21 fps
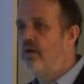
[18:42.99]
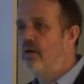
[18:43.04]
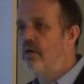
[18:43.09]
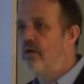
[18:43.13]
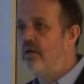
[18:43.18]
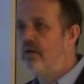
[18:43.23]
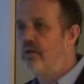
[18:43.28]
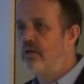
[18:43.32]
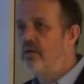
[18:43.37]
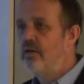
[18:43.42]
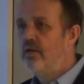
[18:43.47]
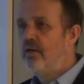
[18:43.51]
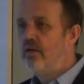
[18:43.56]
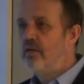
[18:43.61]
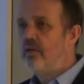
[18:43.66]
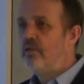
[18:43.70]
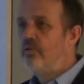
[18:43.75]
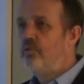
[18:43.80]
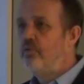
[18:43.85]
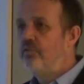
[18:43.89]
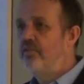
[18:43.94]
Uh,
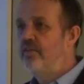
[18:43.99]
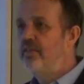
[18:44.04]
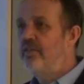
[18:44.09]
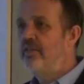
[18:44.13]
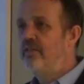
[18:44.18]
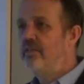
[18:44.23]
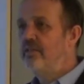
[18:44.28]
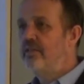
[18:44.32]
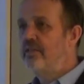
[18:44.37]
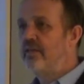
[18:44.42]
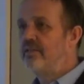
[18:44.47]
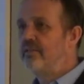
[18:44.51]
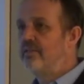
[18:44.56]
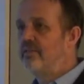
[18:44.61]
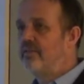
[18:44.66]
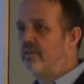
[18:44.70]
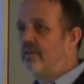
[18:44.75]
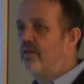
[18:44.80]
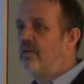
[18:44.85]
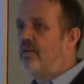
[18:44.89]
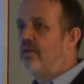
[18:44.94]
you see that
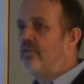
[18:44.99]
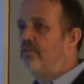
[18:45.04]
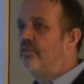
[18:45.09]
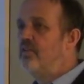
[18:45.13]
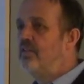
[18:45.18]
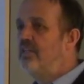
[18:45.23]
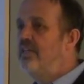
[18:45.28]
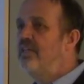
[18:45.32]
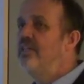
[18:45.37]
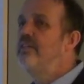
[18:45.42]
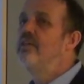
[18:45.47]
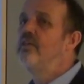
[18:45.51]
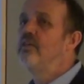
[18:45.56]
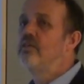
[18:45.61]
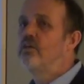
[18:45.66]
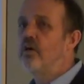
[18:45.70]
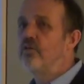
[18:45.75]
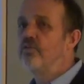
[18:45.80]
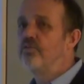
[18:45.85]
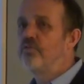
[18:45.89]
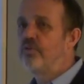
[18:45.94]
the leading
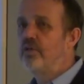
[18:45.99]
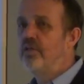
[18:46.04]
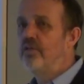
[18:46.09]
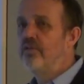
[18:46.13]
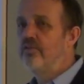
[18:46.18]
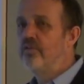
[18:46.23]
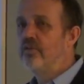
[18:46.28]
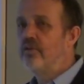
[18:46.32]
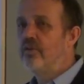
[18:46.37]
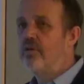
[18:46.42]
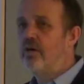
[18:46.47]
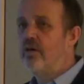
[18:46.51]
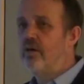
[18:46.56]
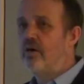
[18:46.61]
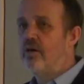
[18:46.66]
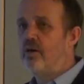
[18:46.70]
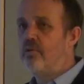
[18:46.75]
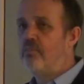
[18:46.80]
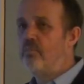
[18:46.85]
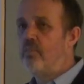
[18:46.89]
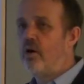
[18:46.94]
countries
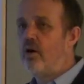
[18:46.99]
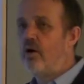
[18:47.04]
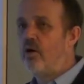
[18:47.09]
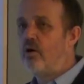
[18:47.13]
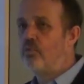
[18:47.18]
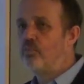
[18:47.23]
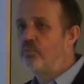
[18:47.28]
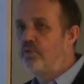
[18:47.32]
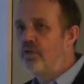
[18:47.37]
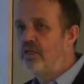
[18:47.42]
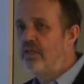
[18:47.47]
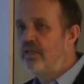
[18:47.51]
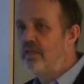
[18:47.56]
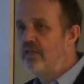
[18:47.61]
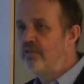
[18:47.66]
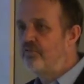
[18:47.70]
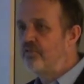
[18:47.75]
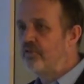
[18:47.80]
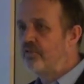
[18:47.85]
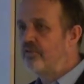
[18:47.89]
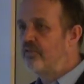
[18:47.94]
um, are really
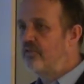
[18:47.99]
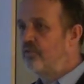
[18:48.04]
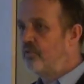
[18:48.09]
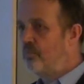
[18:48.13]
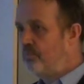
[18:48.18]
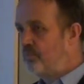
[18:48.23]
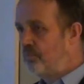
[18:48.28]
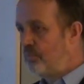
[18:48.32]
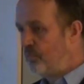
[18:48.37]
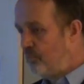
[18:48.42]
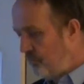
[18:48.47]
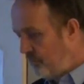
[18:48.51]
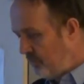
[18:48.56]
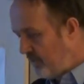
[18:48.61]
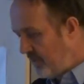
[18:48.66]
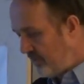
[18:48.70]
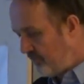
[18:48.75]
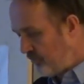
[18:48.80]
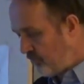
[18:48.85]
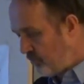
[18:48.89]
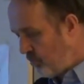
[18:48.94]
interested to improve
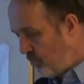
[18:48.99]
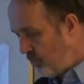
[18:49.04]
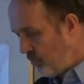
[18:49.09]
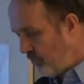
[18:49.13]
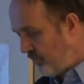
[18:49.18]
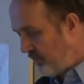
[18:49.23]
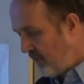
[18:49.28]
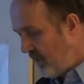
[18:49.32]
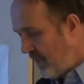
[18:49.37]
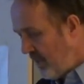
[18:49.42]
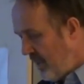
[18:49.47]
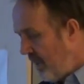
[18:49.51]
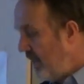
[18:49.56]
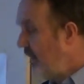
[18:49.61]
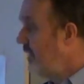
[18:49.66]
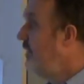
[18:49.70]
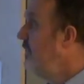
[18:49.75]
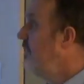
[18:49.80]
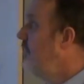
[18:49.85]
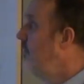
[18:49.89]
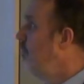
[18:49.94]
their scores
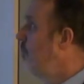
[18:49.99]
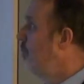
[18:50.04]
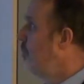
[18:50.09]
and to